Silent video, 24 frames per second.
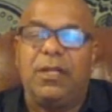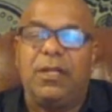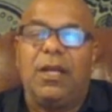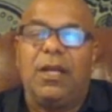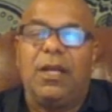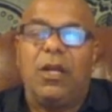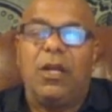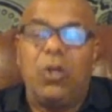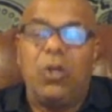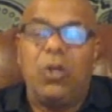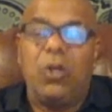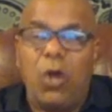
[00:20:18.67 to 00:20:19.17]

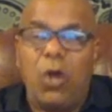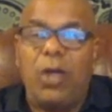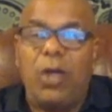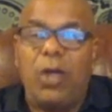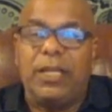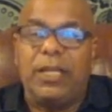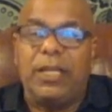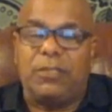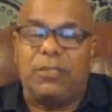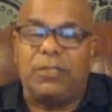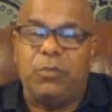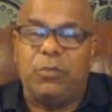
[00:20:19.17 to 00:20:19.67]
long
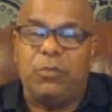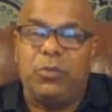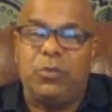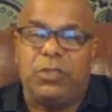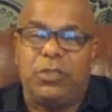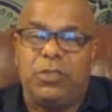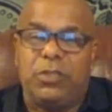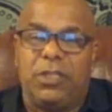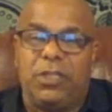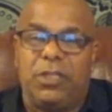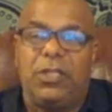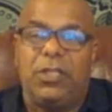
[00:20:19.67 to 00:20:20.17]

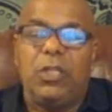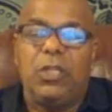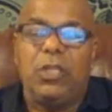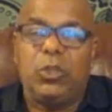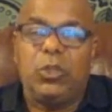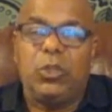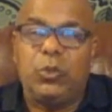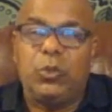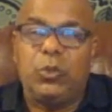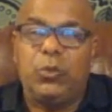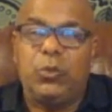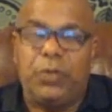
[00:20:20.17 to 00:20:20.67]
exposure
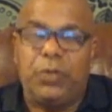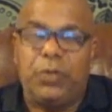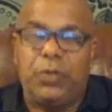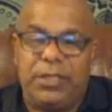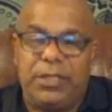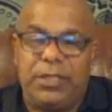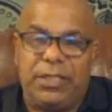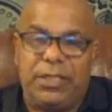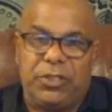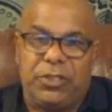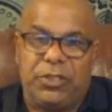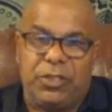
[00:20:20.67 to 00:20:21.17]
to
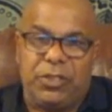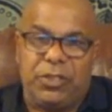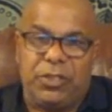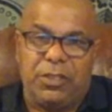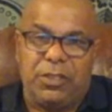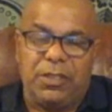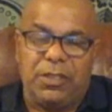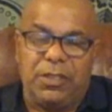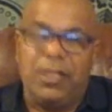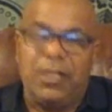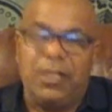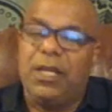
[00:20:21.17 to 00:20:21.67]
radiation.
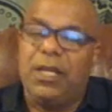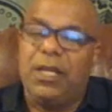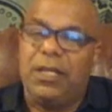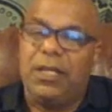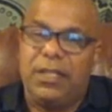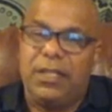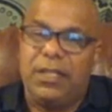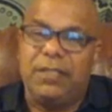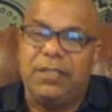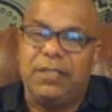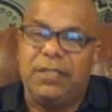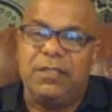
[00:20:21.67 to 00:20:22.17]

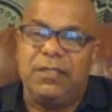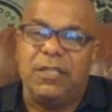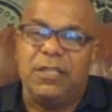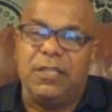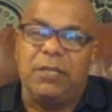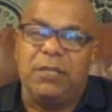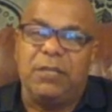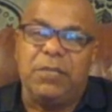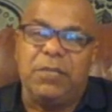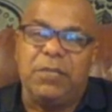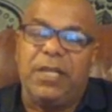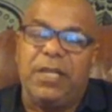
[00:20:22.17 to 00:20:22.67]
Ladies and
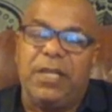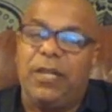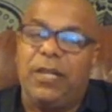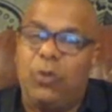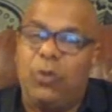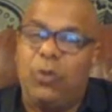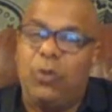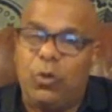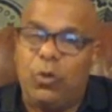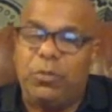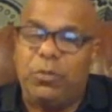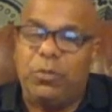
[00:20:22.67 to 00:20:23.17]
gentlemen, I
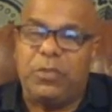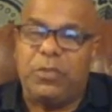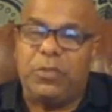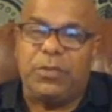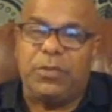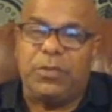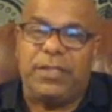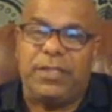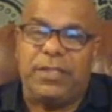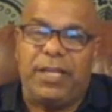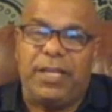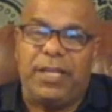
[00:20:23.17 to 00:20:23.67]
hope this
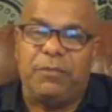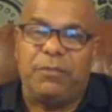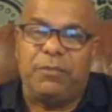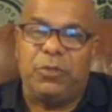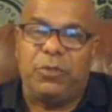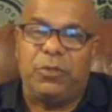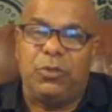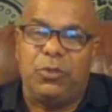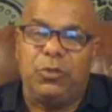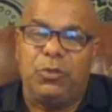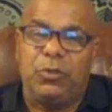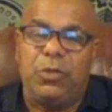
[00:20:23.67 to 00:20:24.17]
was a help to
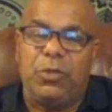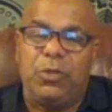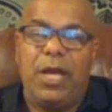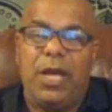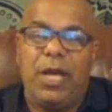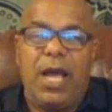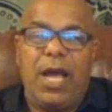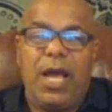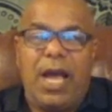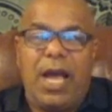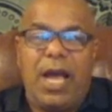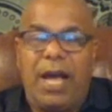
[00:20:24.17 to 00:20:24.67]
you.
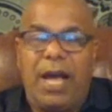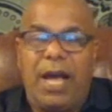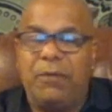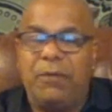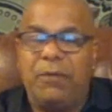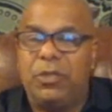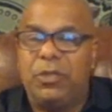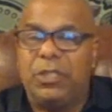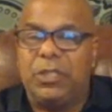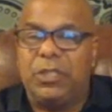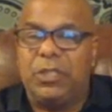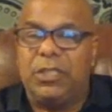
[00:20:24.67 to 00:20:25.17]
I'm
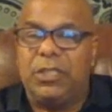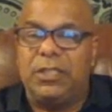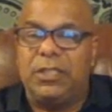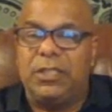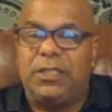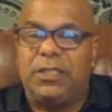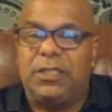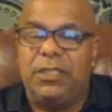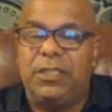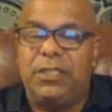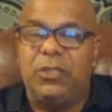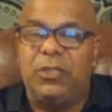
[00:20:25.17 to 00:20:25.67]
going to
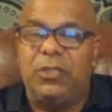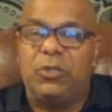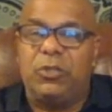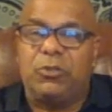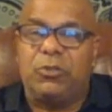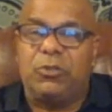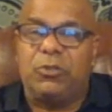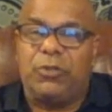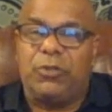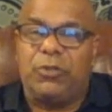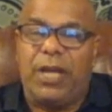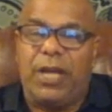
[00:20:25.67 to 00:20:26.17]
continue to
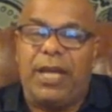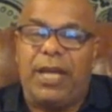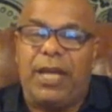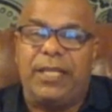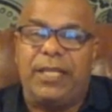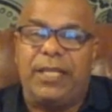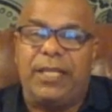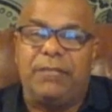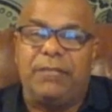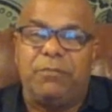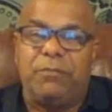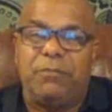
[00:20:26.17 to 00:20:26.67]
try
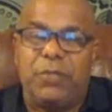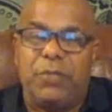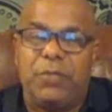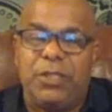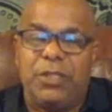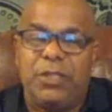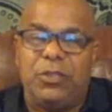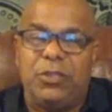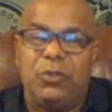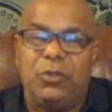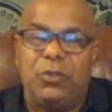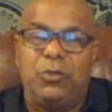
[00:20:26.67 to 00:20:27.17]
and
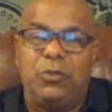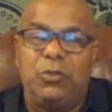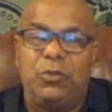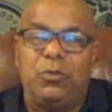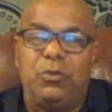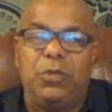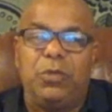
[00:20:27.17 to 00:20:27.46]
bring you